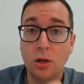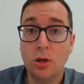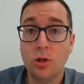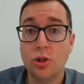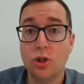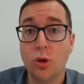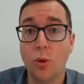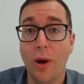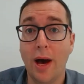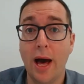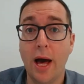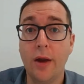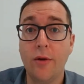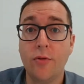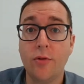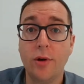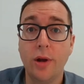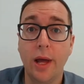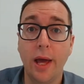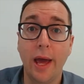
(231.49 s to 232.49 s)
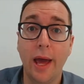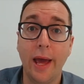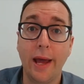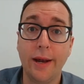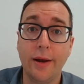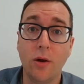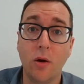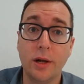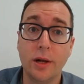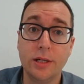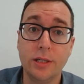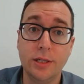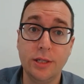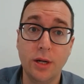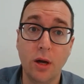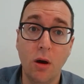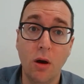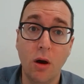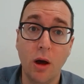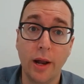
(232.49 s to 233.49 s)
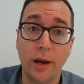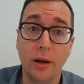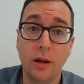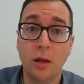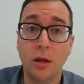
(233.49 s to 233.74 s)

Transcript: to 199